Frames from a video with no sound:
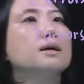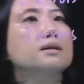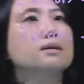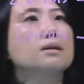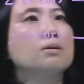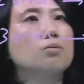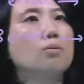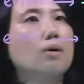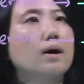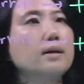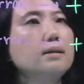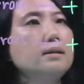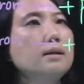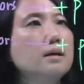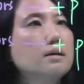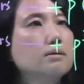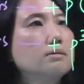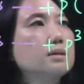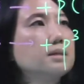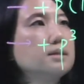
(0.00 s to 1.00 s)
The 1
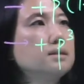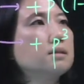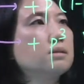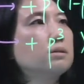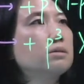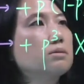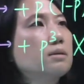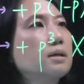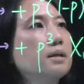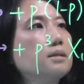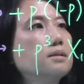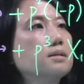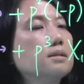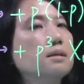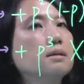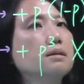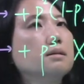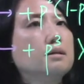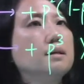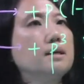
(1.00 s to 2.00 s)
error
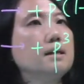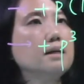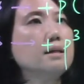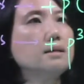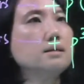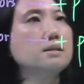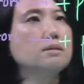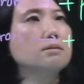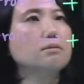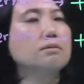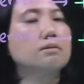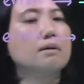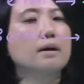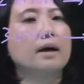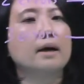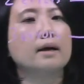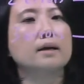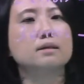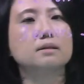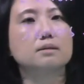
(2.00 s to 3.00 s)
situation, these in
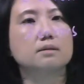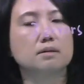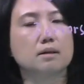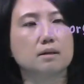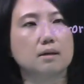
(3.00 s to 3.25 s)
fact,